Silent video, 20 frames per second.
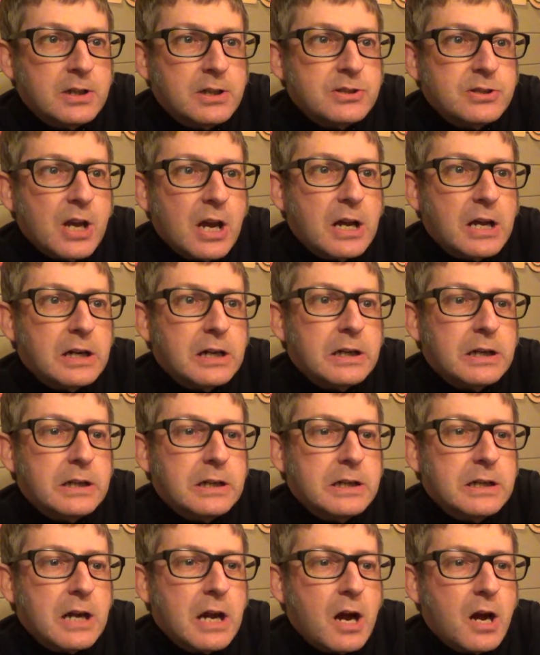it's a
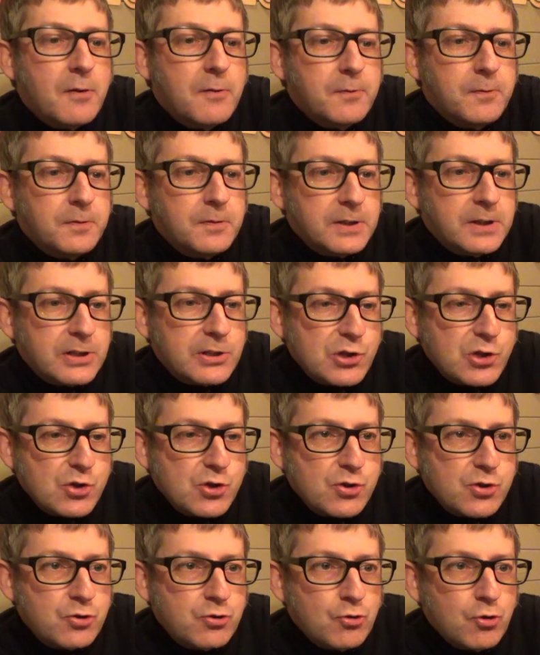lovely
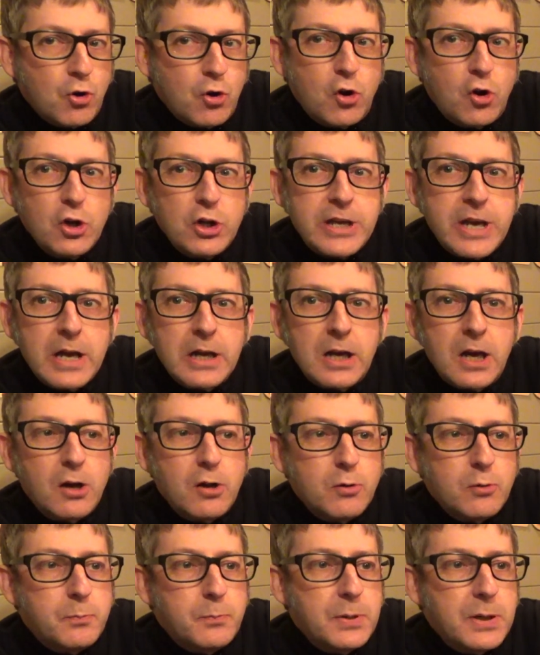straw
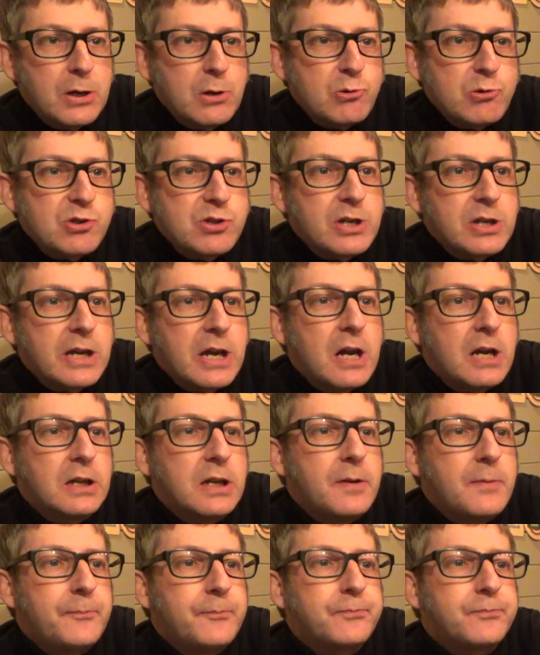yellow Pilsner
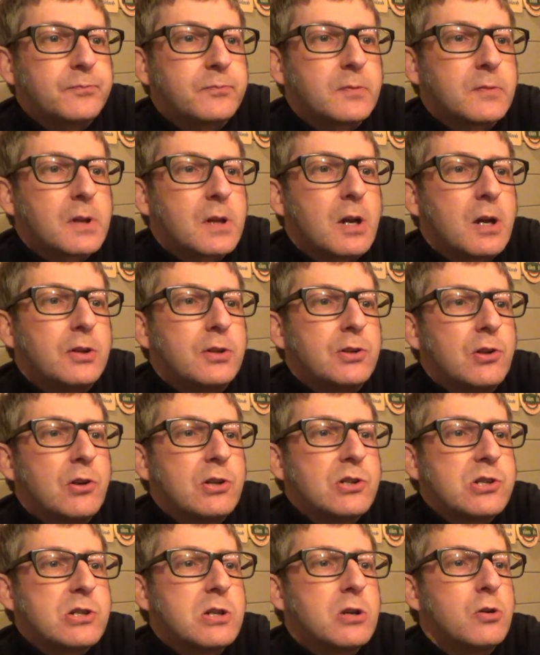colour, a
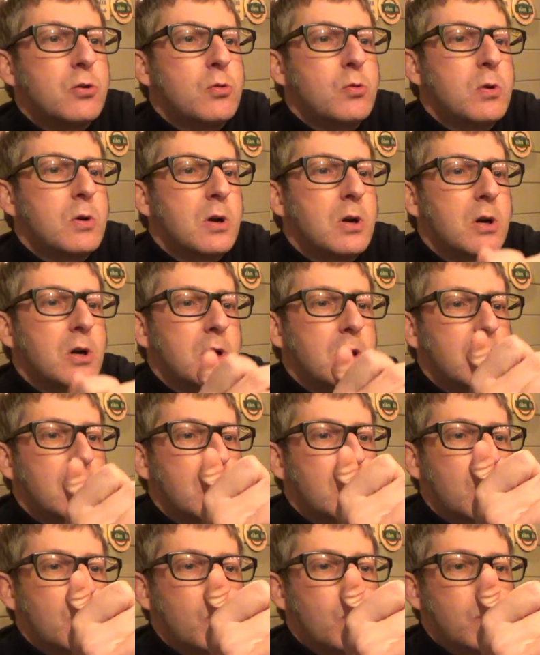nice little
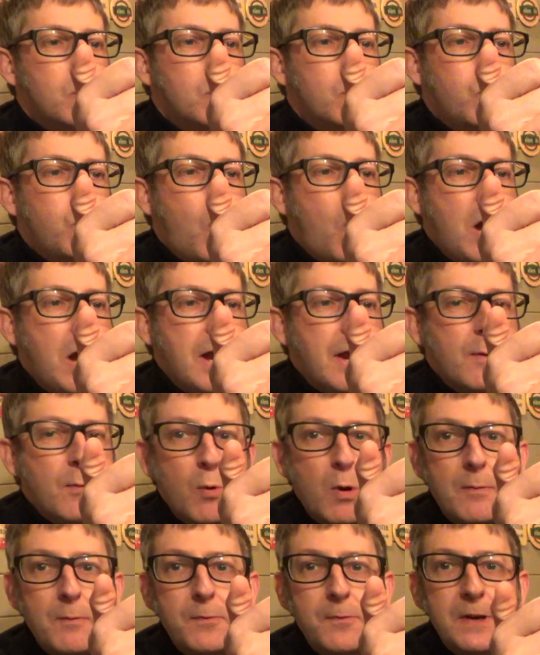white
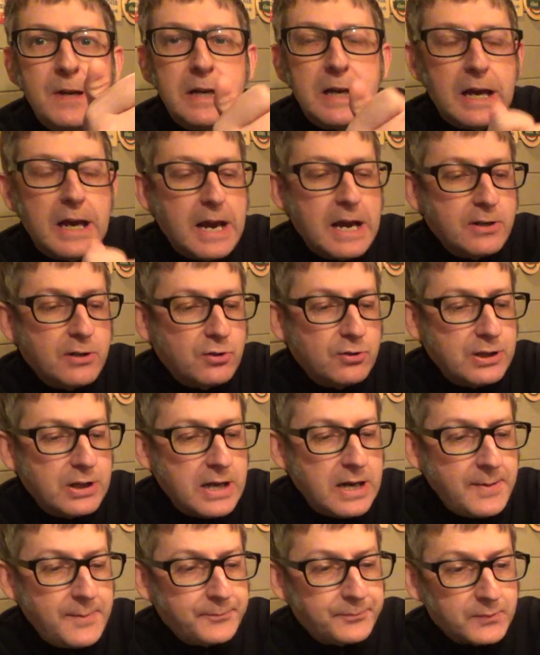one finger head on
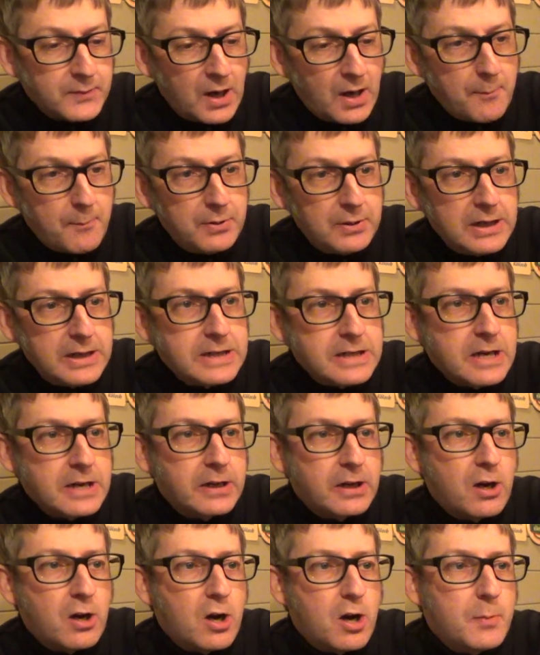there, plenty of
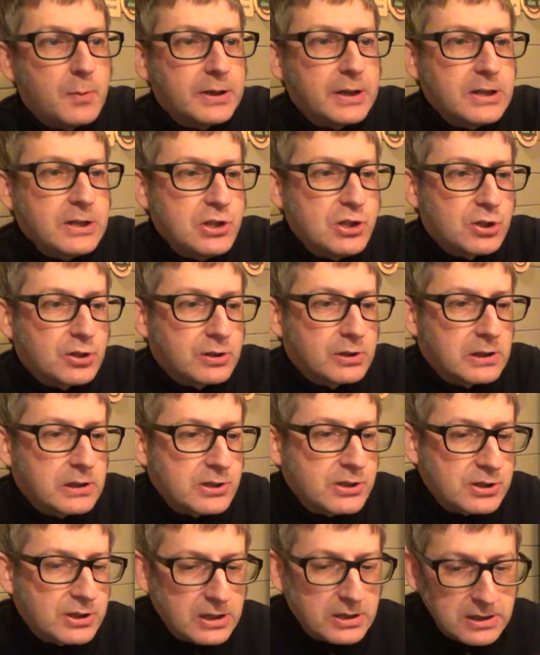carbonation.
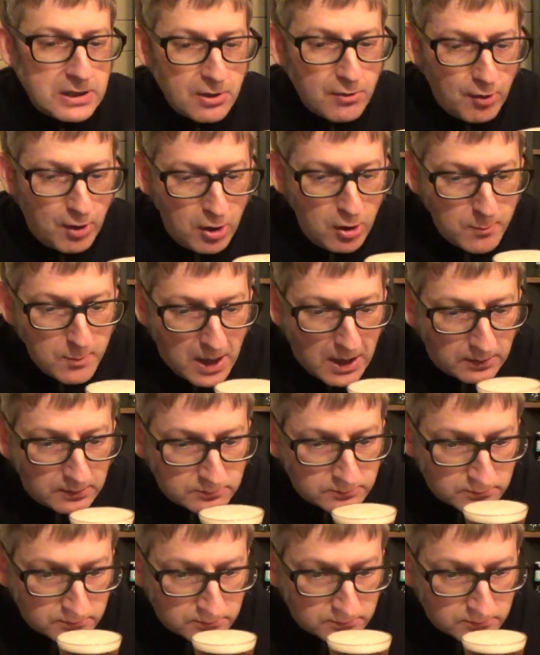Let's get the aroma.